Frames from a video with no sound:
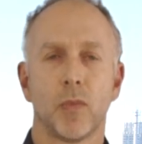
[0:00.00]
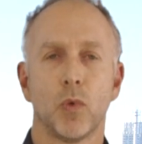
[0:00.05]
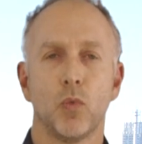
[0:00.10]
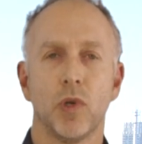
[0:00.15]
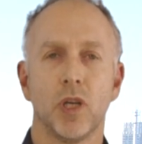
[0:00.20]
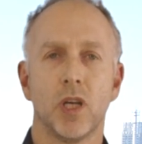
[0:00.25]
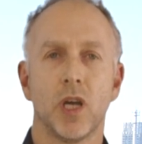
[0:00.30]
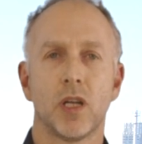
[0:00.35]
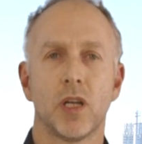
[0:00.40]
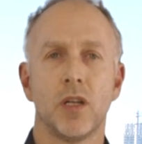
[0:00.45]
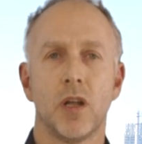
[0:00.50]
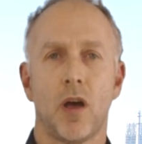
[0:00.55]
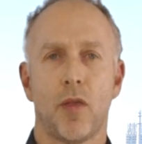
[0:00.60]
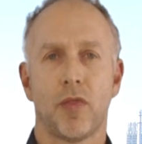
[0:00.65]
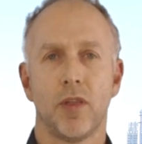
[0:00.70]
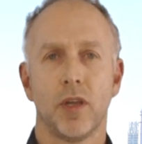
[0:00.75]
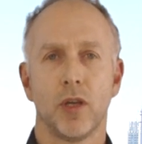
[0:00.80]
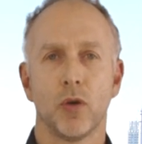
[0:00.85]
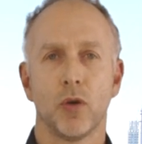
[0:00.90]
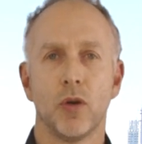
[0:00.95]
We get
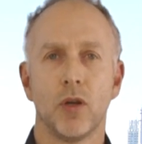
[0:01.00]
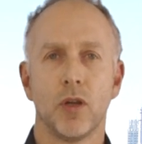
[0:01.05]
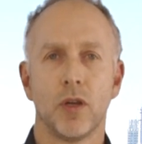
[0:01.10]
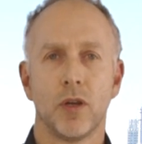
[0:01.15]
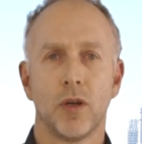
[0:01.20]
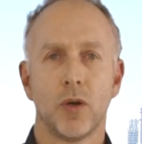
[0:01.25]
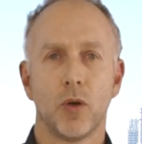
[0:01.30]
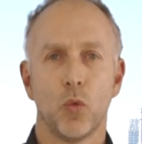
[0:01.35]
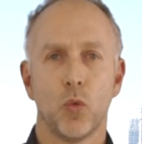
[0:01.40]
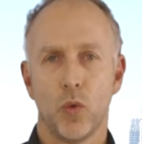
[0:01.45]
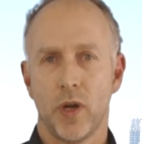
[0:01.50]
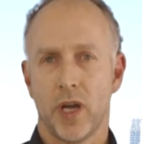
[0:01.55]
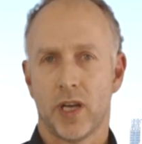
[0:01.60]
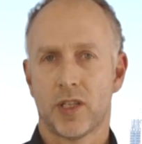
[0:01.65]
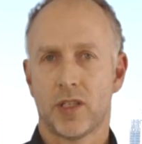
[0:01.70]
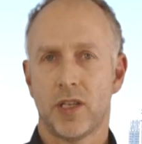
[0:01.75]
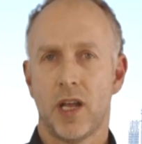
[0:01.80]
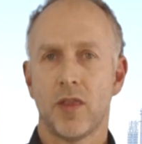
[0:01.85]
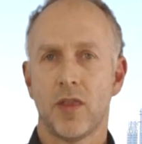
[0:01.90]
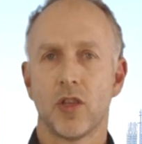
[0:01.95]
nothing. We
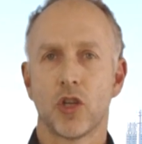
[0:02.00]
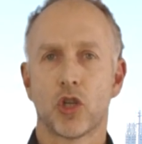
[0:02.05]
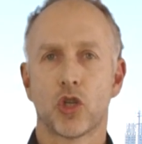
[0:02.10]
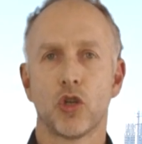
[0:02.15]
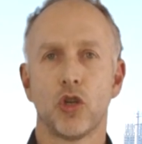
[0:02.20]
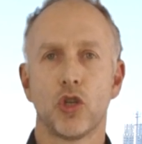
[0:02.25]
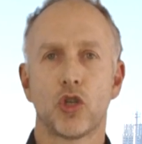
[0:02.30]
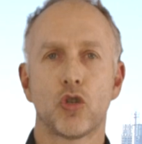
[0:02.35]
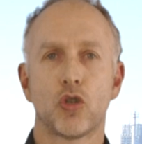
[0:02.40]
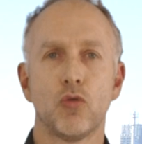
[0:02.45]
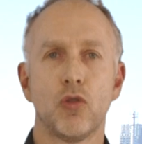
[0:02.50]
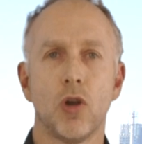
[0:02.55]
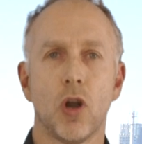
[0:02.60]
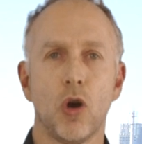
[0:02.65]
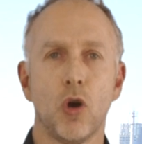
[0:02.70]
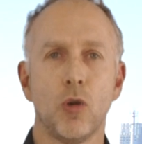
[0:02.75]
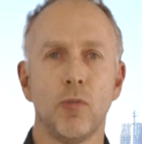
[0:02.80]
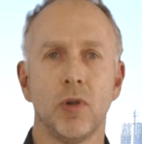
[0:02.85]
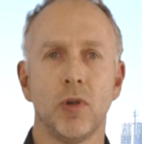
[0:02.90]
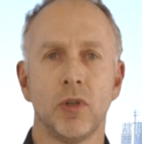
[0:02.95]
extend the search to
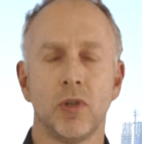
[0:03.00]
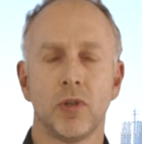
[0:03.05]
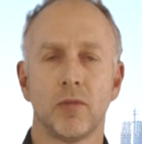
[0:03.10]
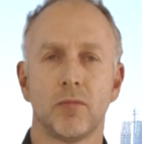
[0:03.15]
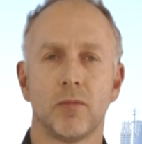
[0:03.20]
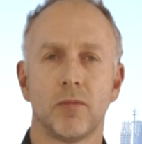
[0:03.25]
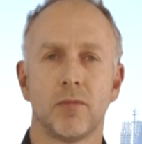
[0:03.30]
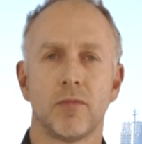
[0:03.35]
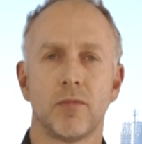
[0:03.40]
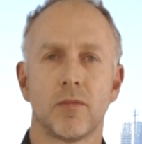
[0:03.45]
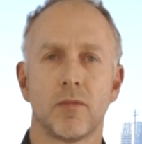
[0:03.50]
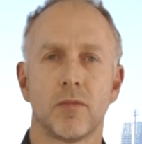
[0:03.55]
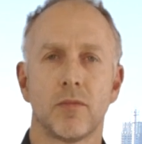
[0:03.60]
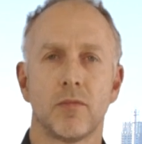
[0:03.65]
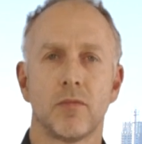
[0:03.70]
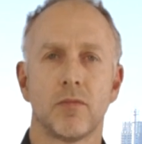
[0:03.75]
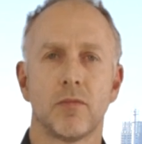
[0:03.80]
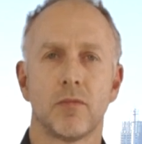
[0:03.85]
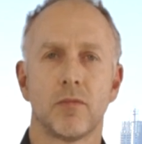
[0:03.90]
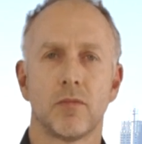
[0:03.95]
global.
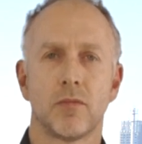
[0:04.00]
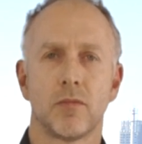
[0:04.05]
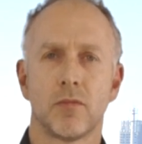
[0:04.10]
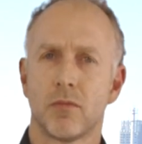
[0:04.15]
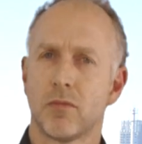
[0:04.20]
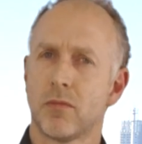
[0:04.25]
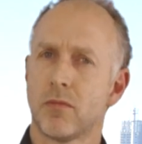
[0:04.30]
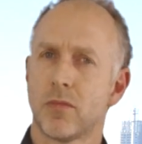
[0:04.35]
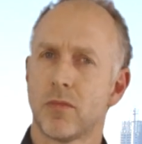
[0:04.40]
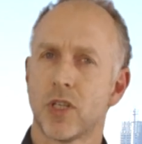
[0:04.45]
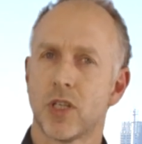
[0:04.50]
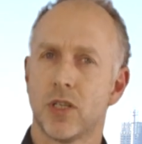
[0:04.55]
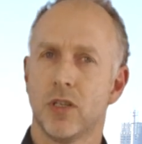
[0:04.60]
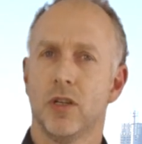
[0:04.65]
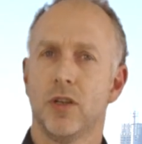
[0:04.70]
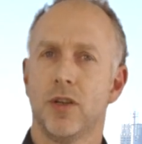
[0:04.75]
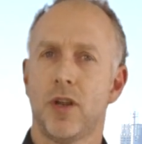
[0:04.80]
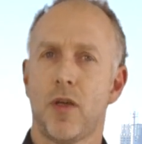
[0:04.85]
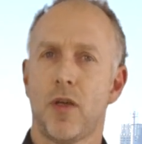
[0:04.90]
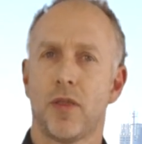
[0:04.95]

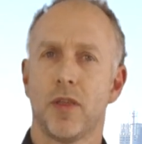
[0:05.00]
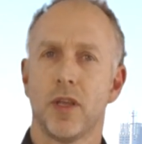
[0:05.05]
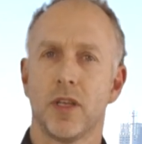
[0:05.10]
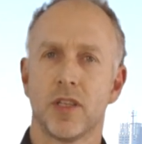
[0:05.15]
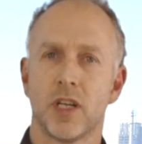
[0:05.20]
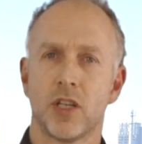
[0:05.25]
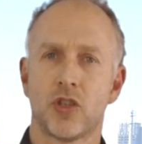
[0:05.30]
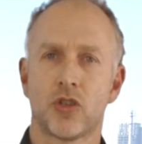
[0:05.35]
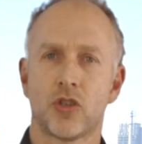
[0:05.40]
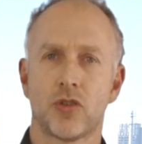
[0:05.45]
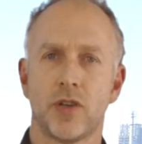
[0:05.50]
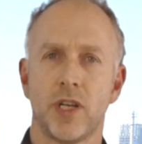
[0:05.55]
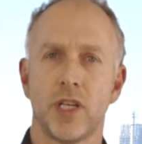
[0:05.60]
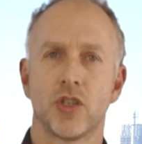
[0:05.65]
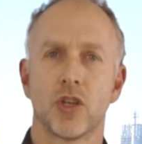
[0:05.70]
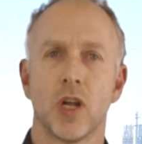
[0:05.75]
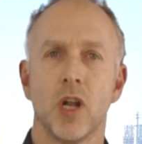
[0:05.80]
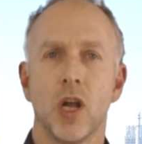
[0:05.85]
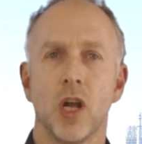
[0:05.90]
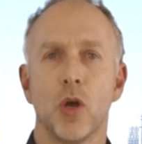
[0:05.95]
Still nothing. That's
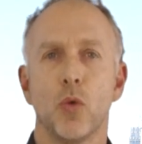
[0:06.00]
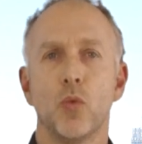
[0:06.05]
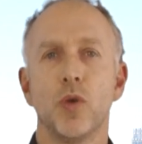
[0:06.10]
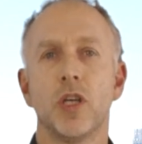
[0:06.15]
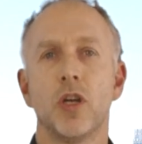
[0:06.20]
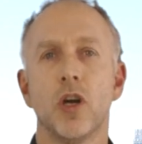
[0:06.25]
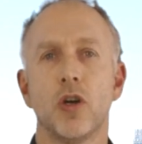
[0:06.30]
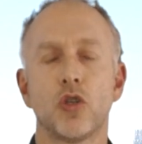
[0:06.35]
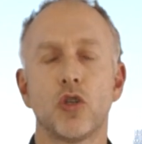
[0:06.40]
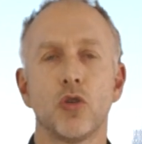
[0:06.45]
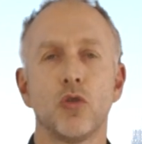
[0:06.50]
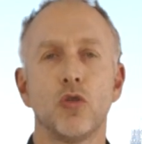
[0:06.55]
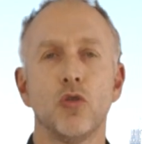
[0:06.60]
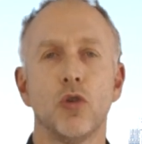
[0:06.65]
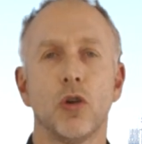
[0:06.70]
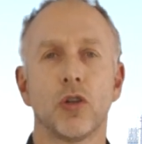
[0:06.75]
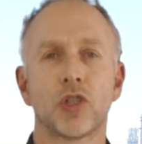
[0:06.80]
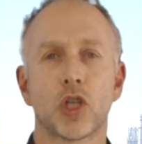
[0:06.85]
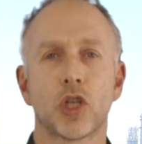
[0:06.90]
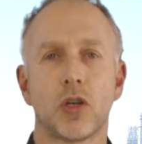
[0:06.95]
strange. We go to
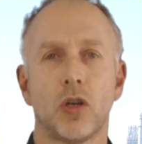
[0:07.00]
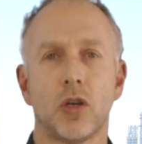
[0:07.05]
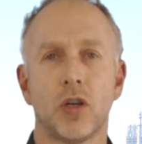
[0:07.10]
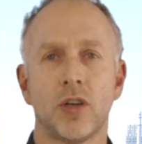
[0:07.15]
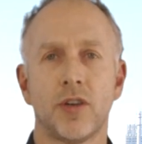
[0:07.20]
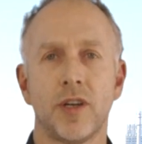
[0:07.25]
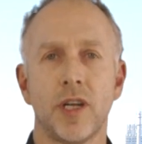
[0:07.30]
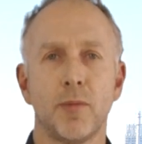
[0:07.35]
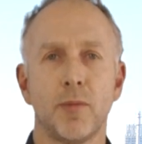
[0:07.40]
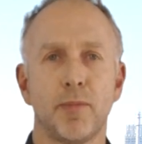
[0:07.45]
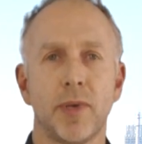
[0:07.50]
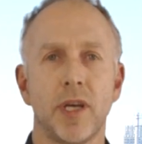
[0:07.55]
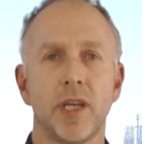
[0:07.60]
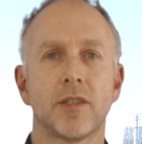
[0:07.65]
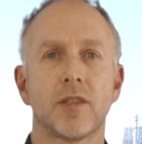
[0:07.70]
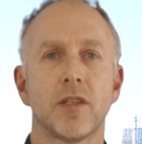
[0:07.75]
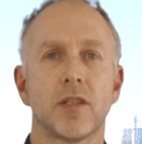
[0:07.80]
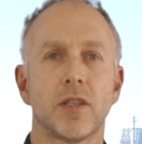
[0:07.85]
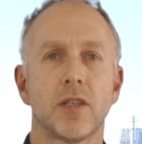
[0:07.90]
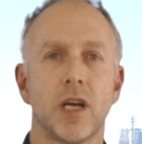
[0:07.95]
Google Scholar and
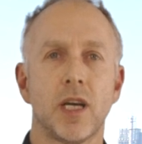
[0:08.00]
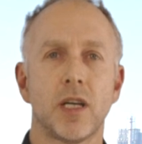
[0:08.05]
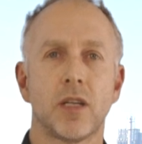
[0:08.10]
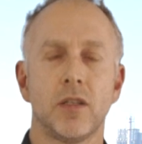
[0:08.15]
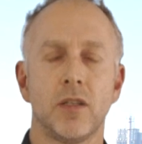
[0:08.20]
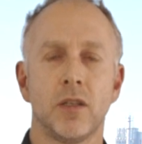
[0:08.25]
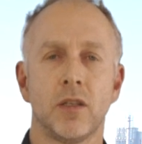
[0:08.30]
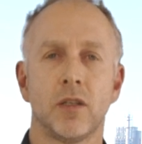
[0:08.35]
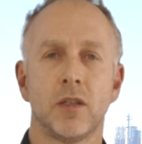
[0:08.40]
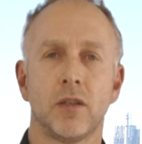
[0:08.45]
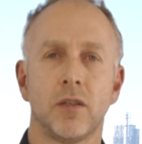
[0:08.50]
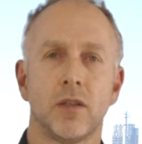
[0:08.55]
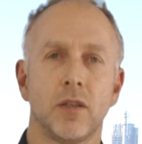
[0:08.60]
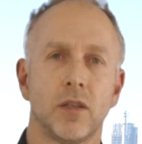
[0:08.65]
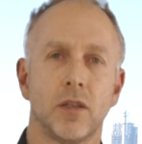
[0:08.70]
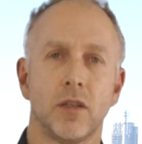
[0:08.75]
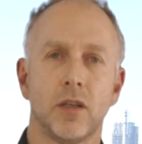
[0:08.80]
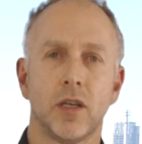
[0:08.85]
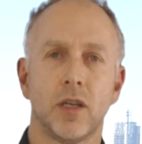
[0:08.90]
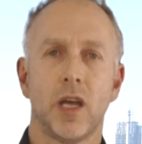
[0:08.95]
paste the title.
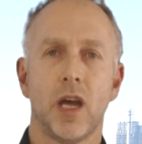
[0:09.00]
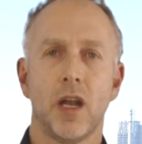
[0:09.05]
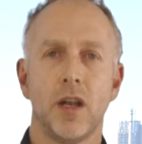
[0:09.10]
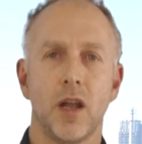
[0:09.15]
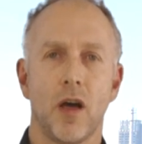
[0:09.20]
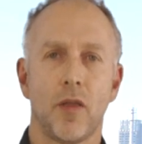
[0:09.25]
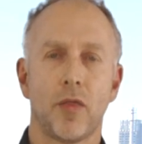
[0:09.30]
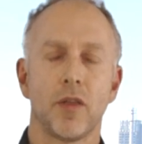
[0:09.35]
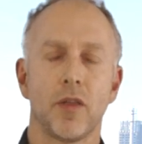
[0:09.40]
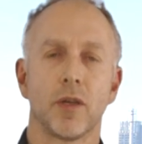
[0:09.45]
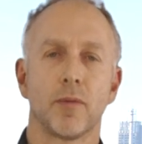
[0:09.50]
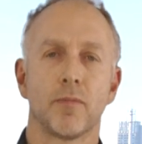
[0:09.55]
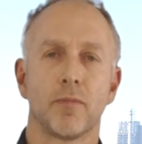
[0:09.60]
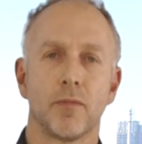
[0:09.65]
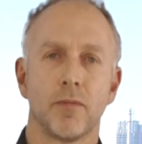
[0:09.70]
Again, nothing.